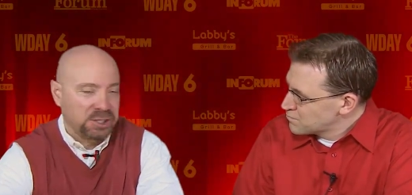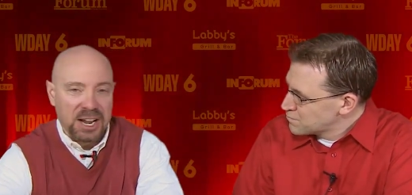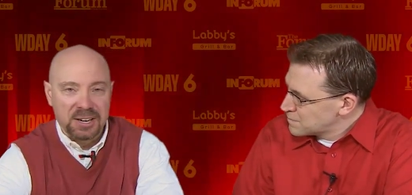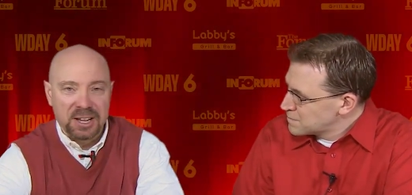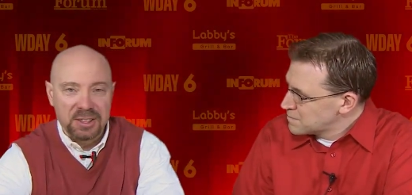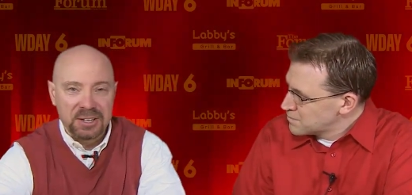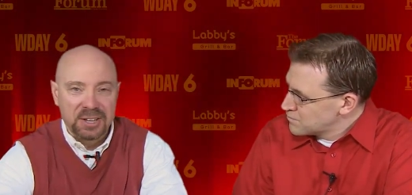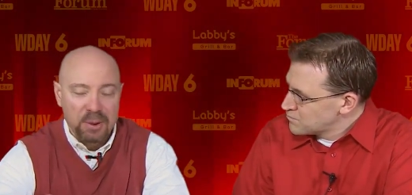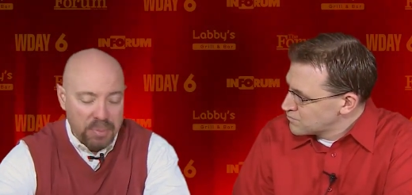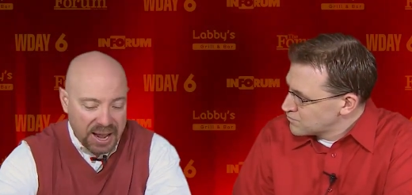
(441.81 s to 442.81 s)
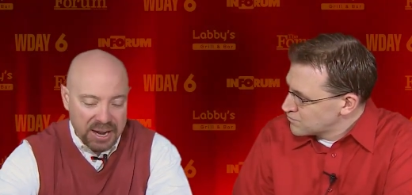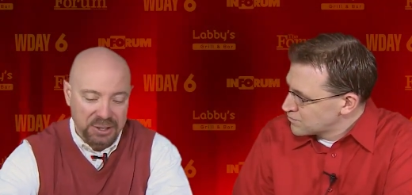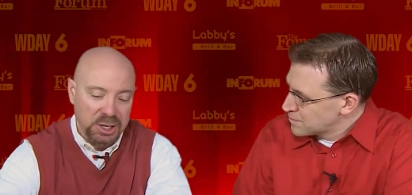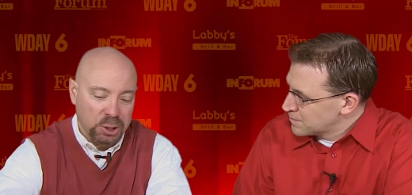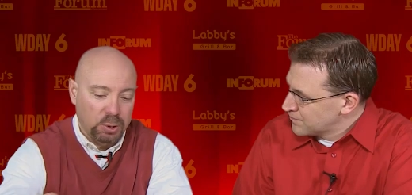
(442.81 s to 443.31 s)
Speaker 1: State and then come back
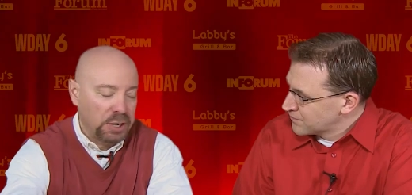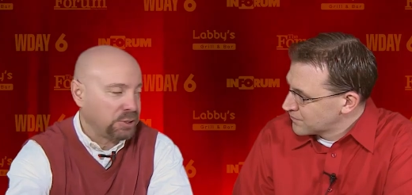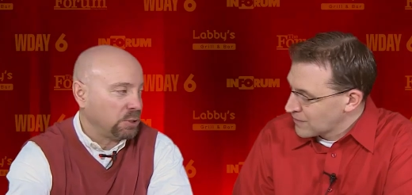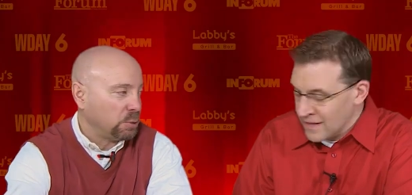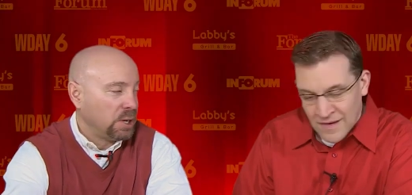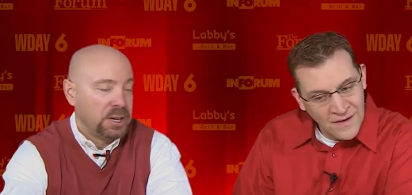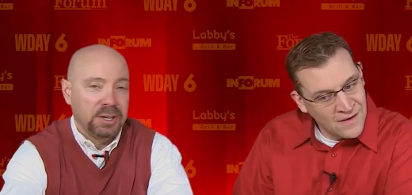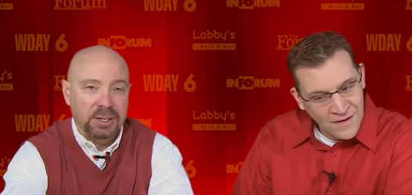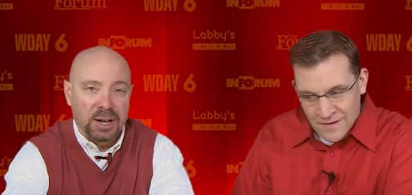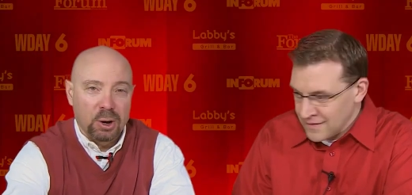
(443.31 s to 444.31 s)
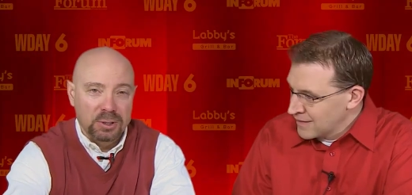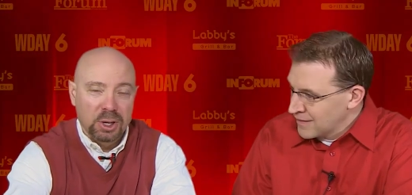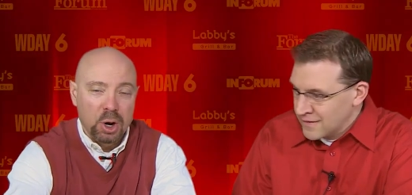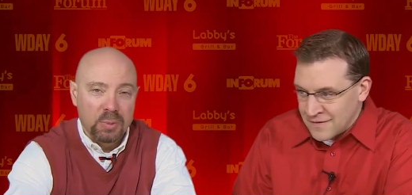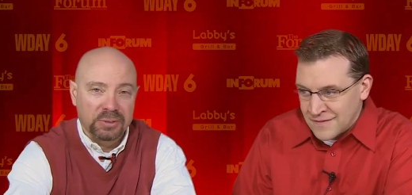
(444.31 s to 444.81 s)
and then go out to uh,
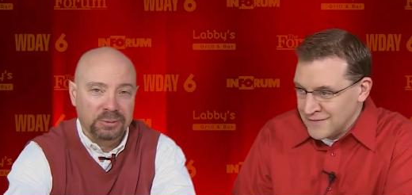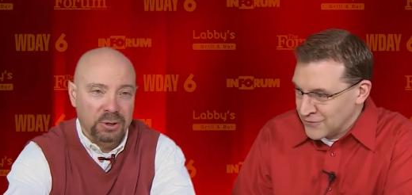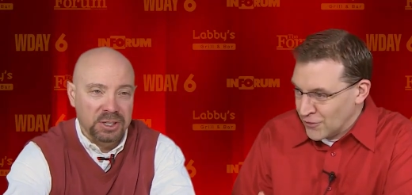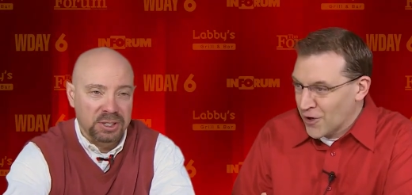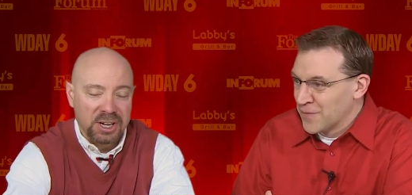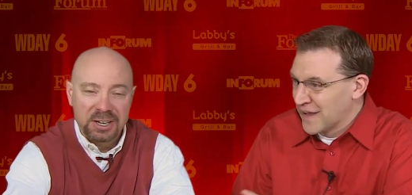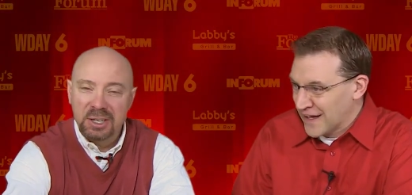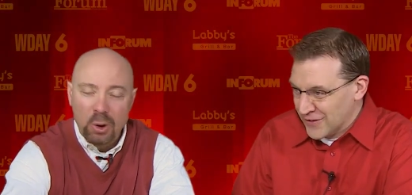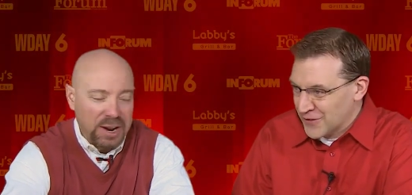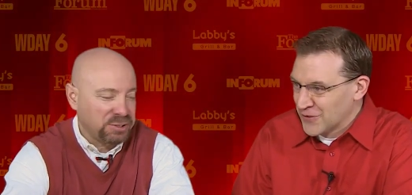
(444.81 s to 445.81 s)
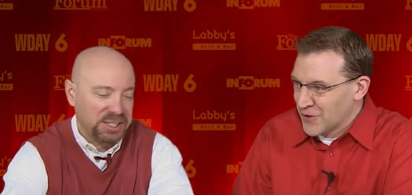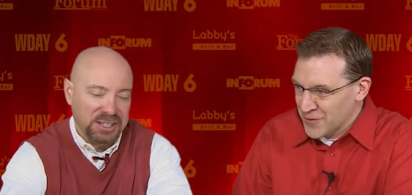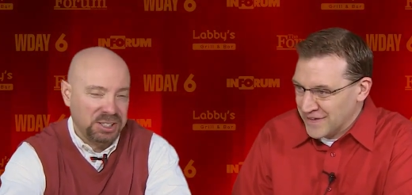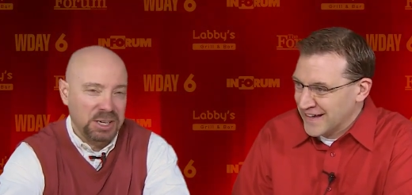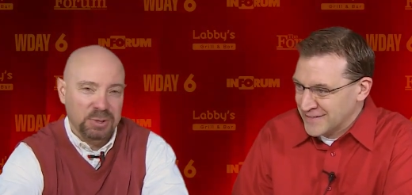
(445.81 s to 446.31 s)
Oklahoma or Florida Norman, State. Yeah, no FCS
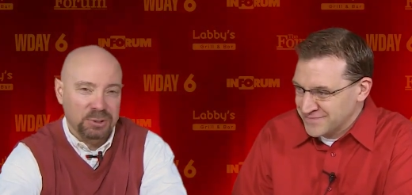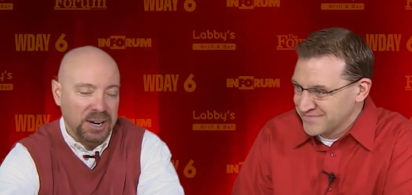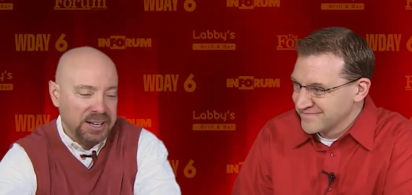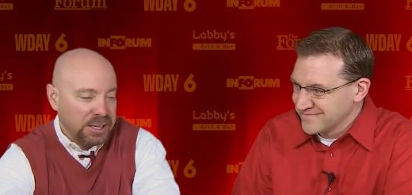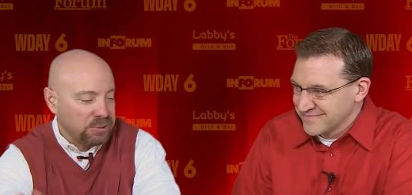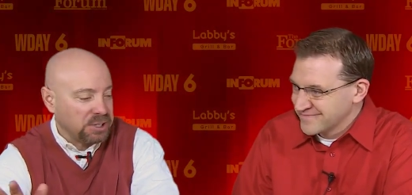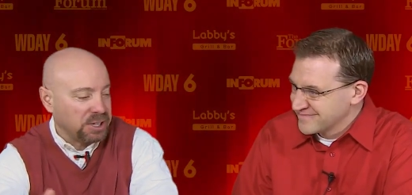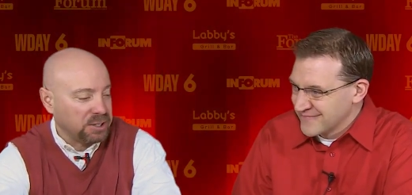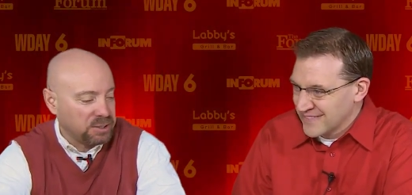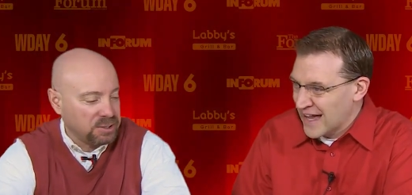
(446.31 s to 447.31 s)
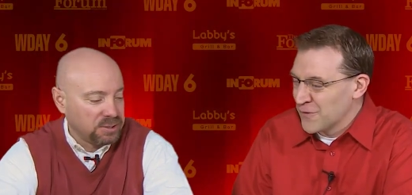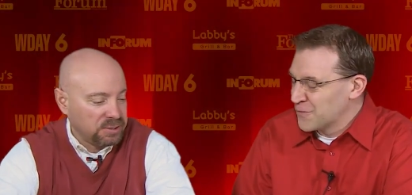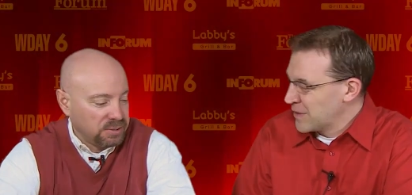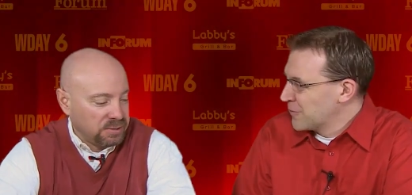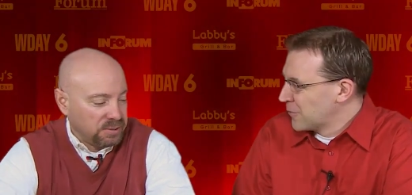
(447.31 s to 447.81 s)
Norman, team yeah. is ready. That's ridiculous. That
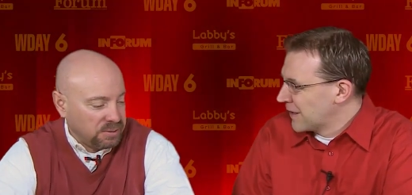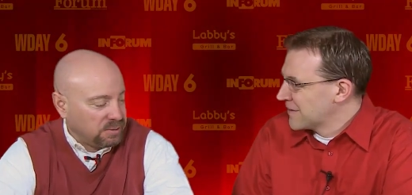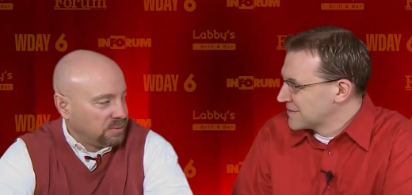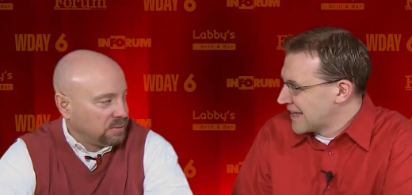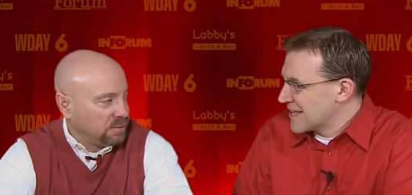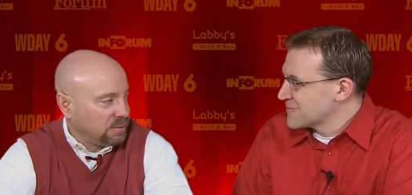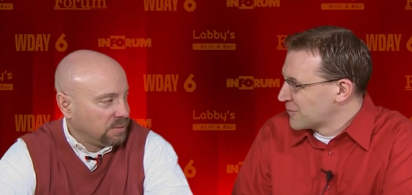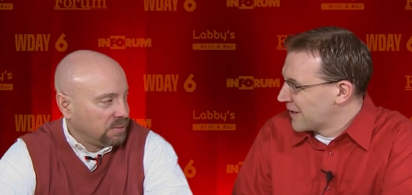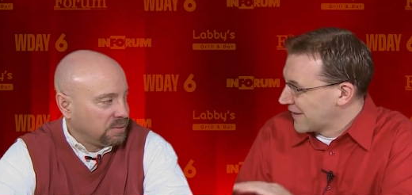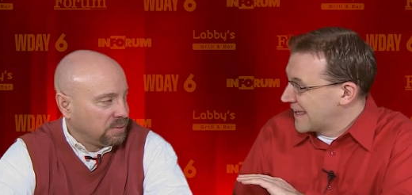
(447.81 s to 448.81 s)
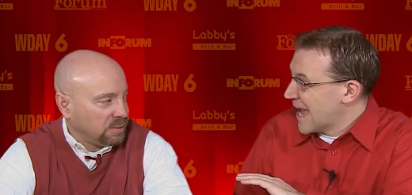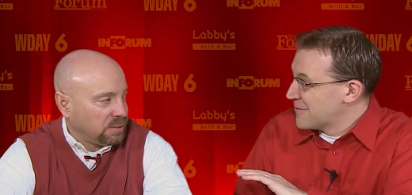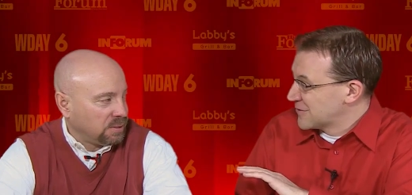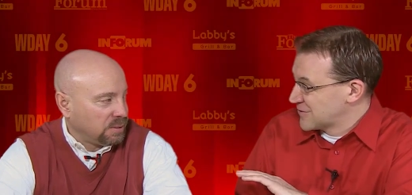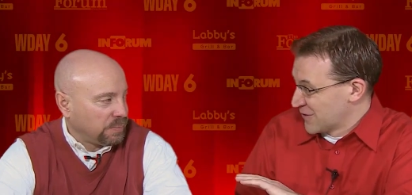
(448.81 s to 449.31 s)
Speaker 2: would be running the that's running the
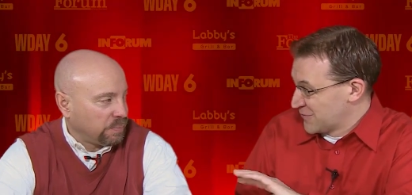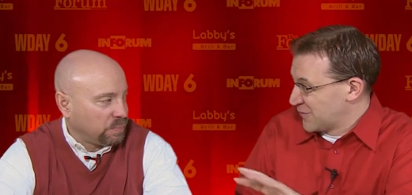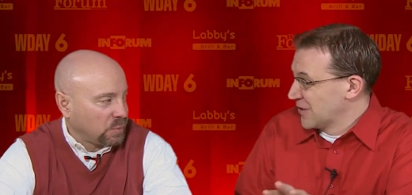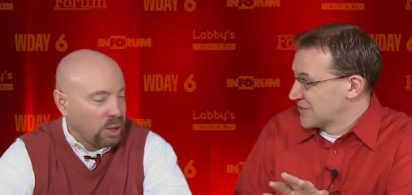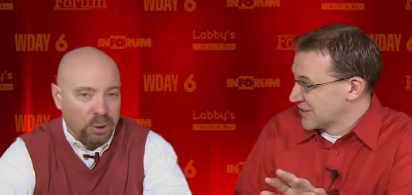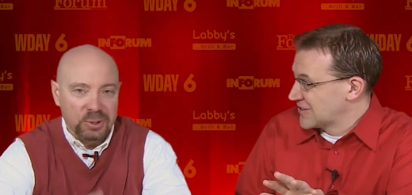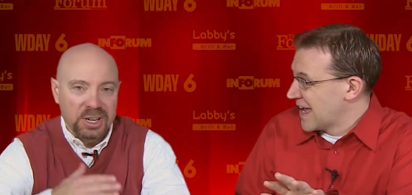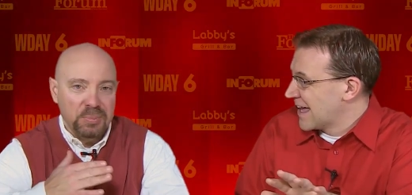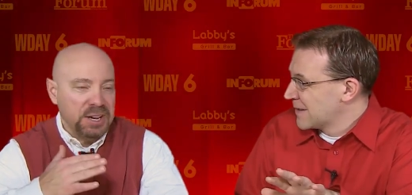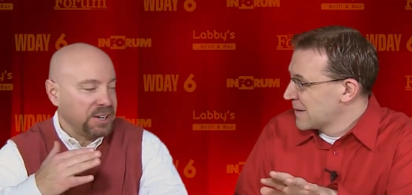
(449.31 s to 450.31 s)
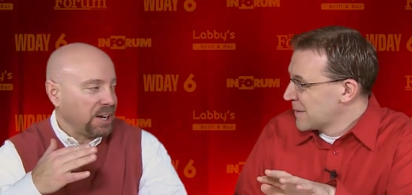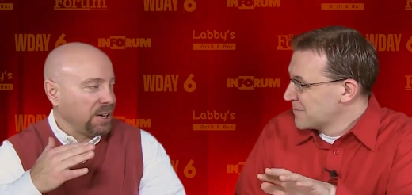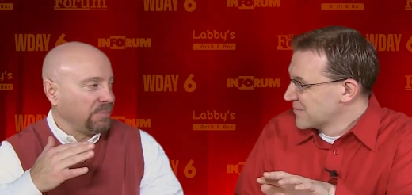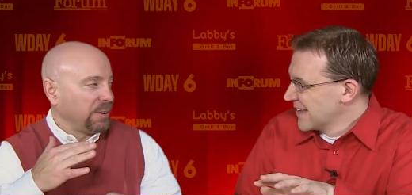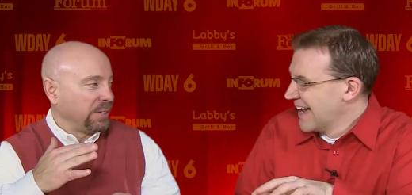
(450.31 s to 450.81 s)
gamut to the fullest extent. Oh, is I being
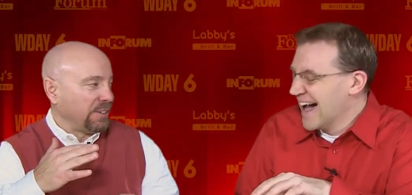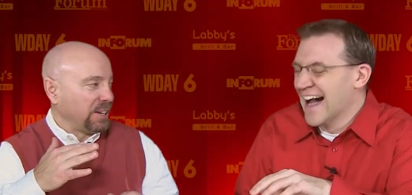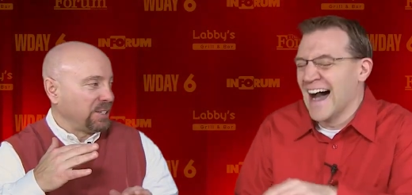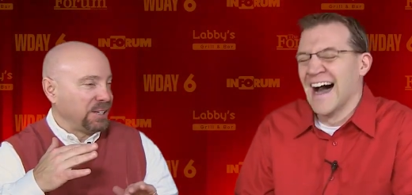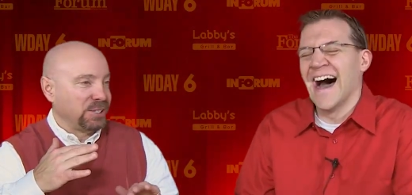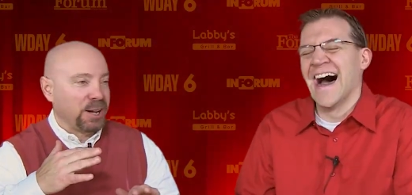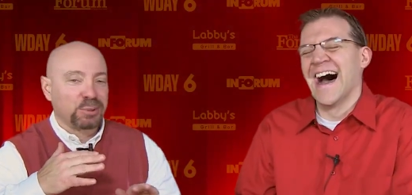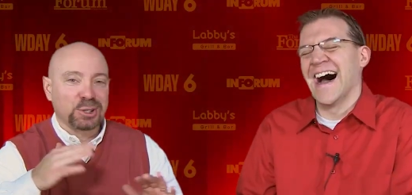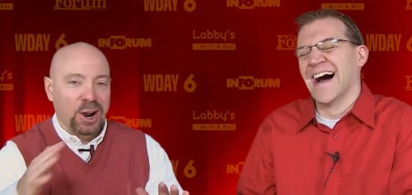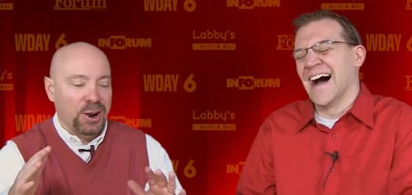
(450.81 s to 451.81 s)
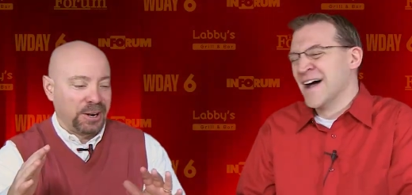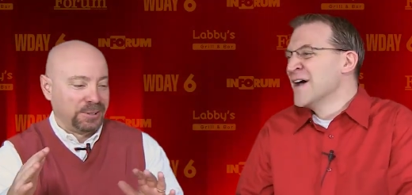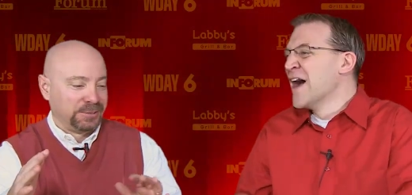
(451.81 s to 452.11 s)
Speaker 1: negative on Valentine's Day? I'm sorry.